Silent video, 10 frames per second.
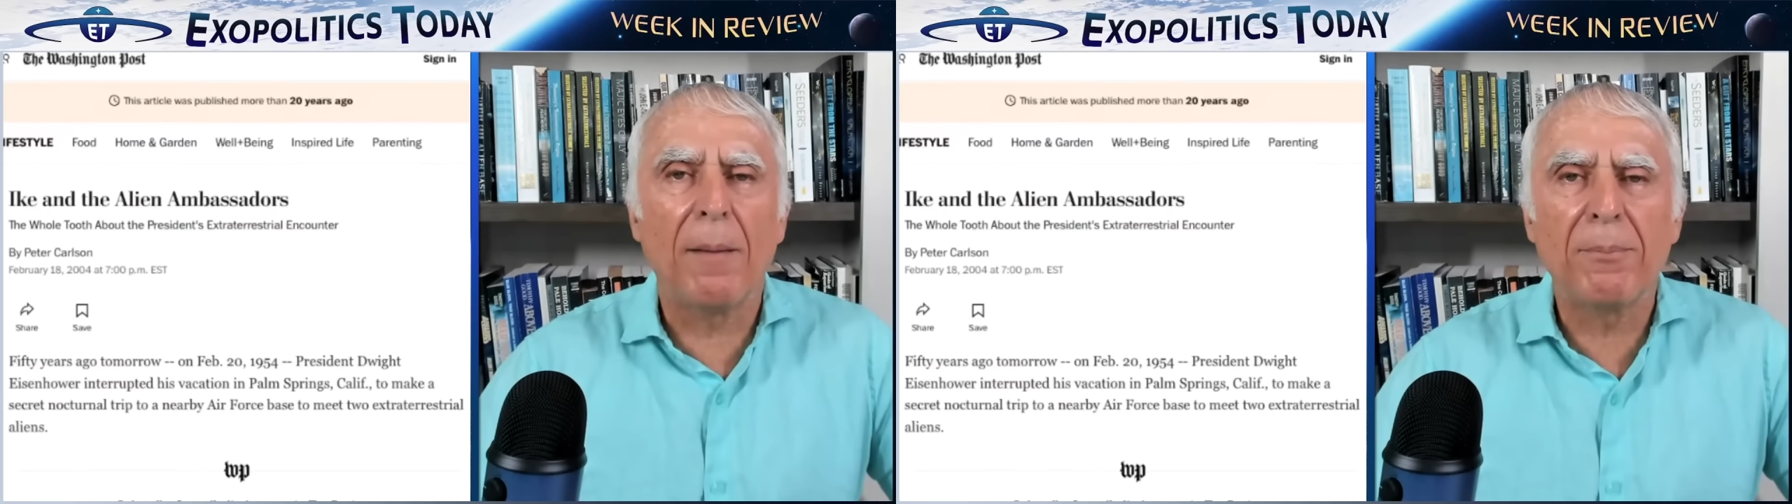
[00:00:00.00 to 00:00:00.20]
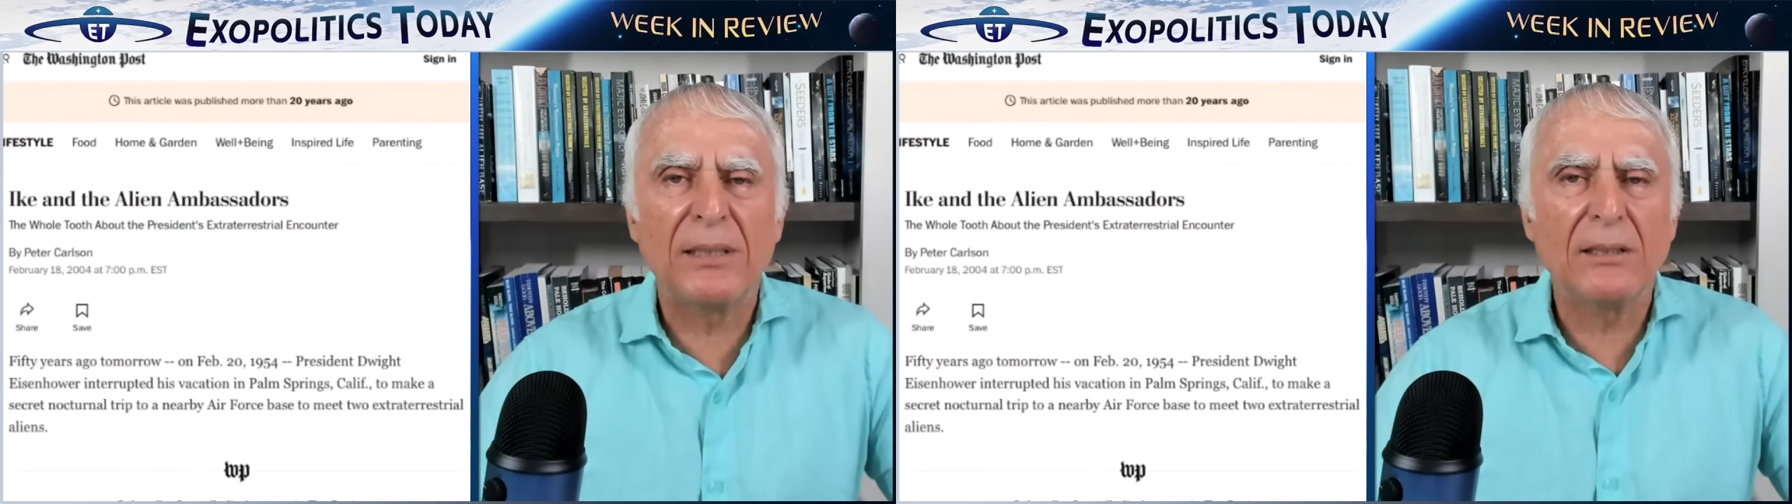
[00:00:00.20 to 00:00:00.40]

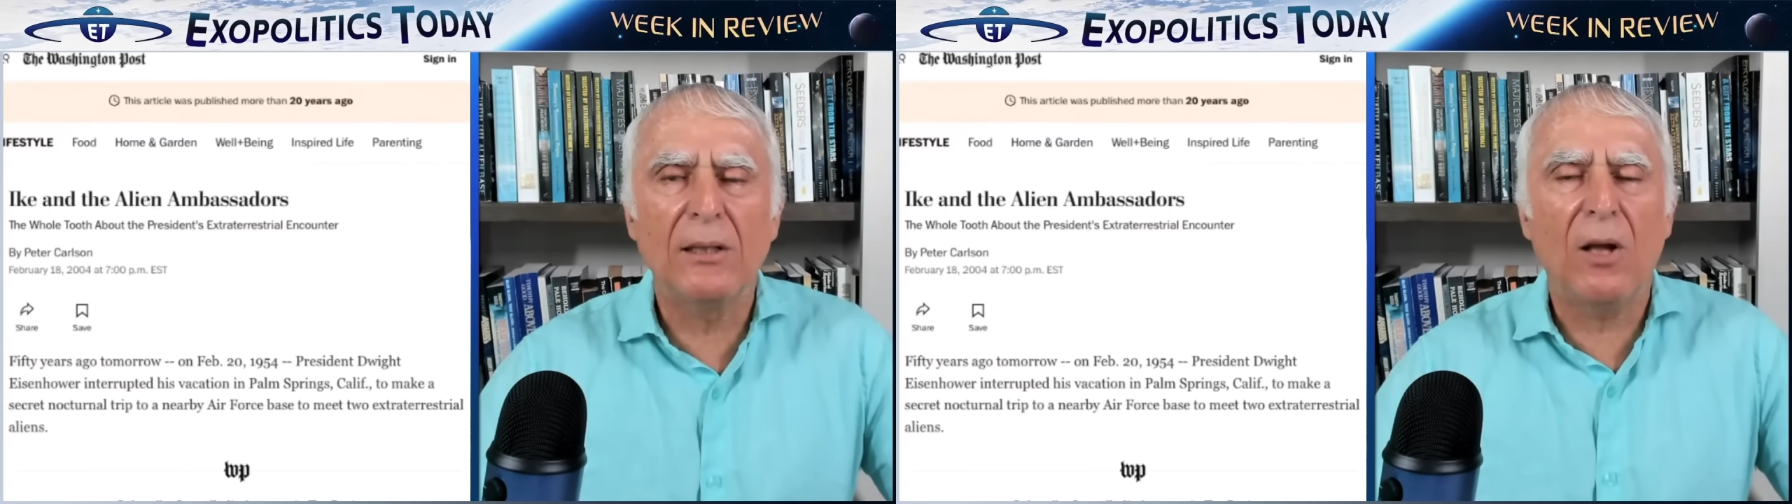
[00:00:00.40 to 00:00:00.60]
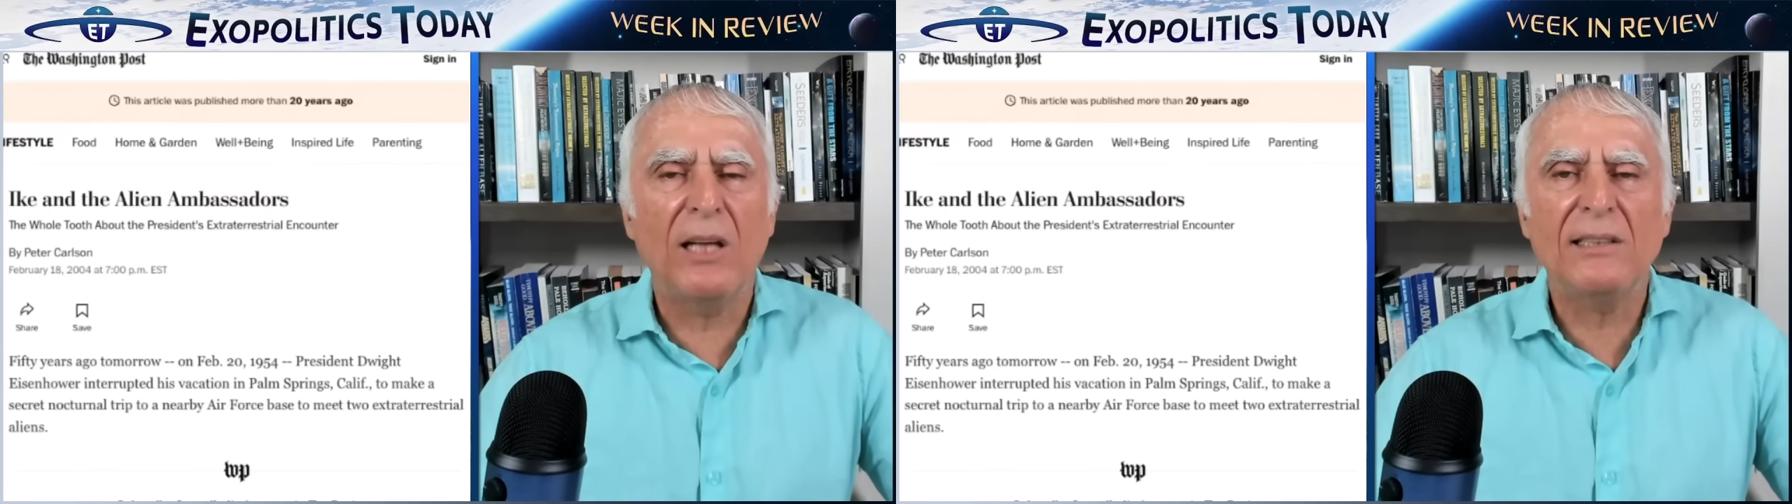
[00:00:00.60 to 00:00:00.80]

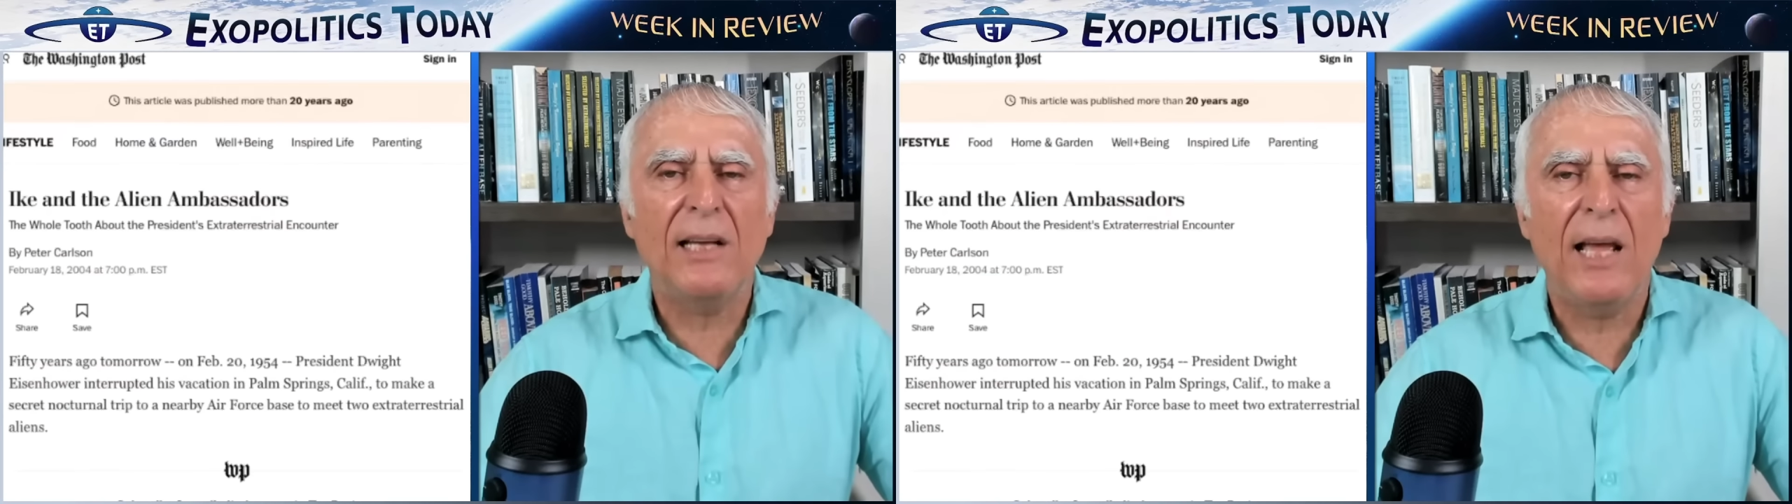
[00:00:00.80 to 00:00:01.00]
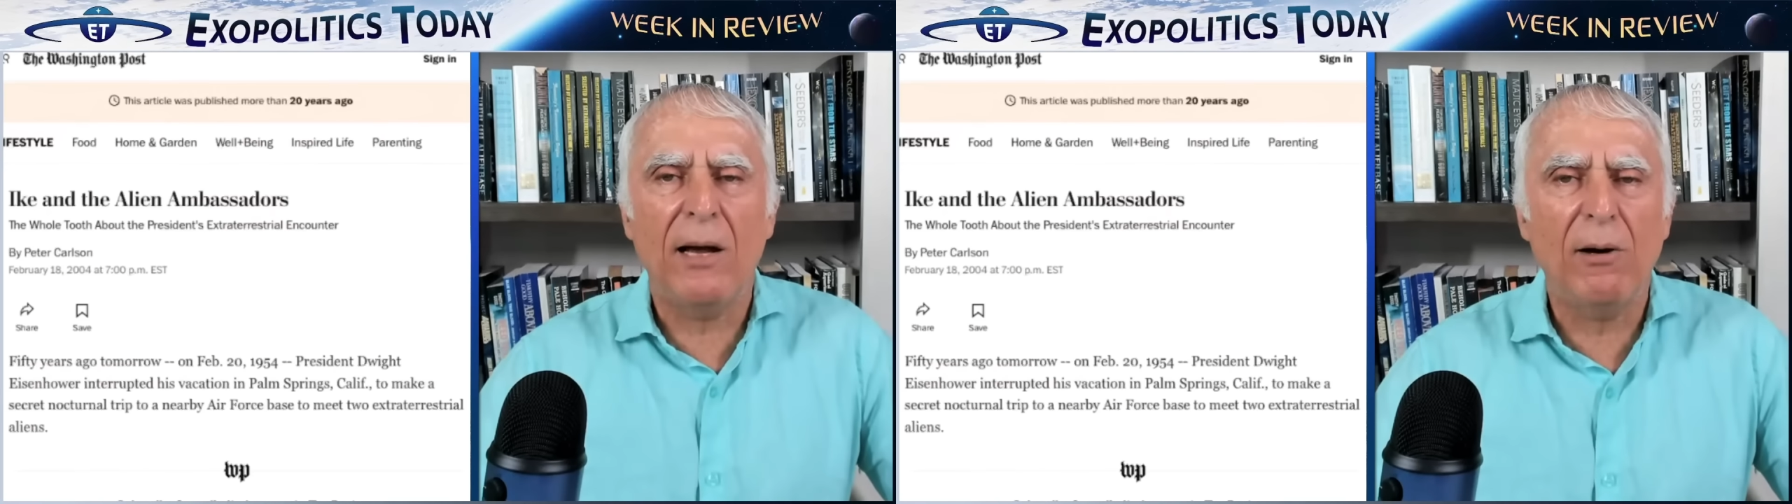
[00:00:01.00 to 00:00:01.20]
President
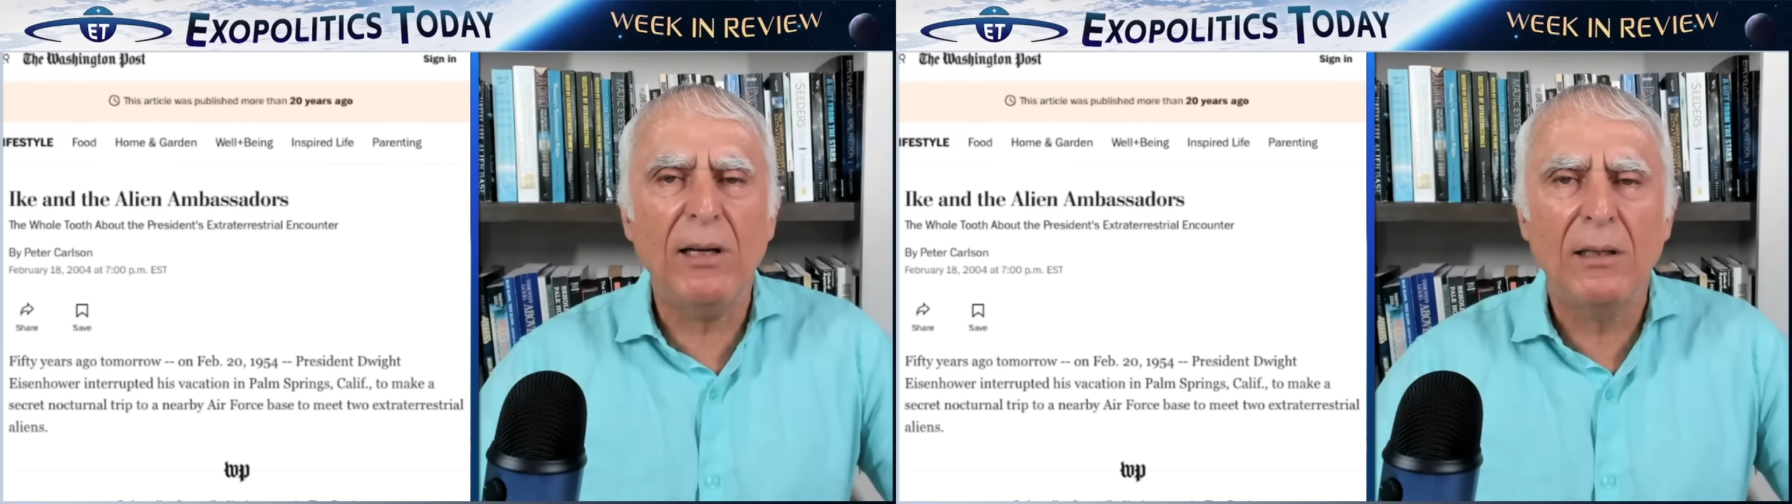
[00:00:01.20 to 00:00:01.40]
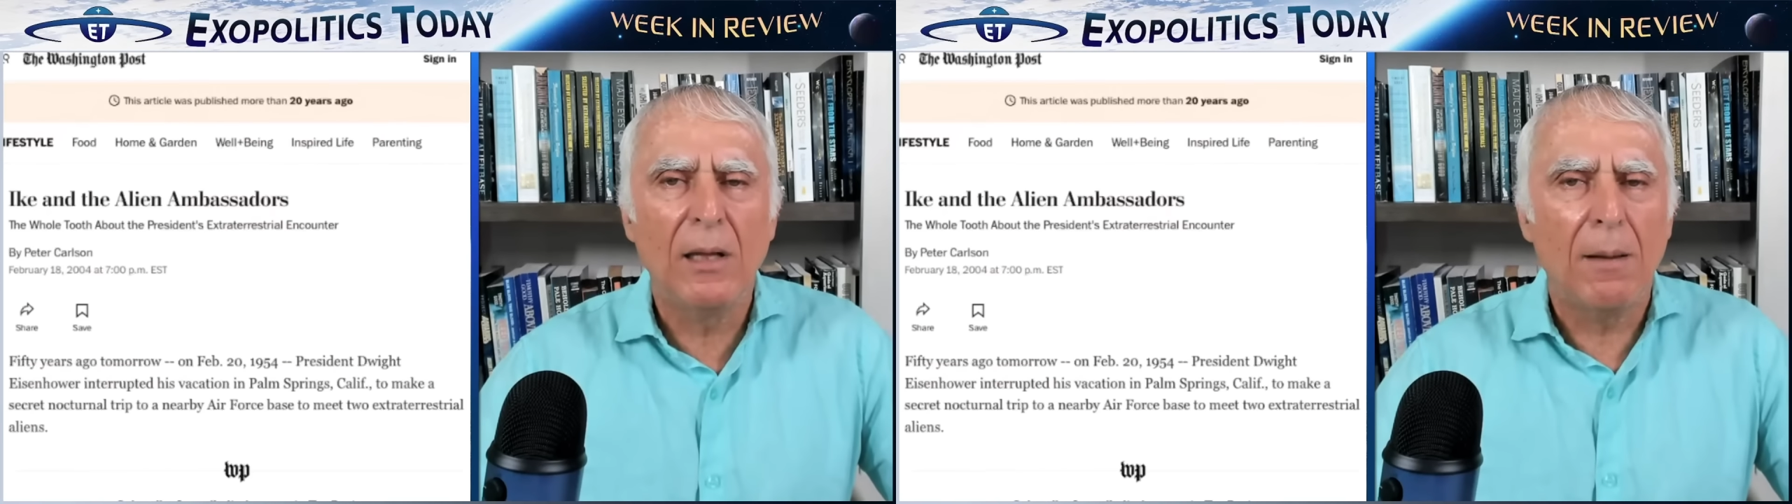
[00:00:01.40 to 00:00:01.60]
Eisenhower,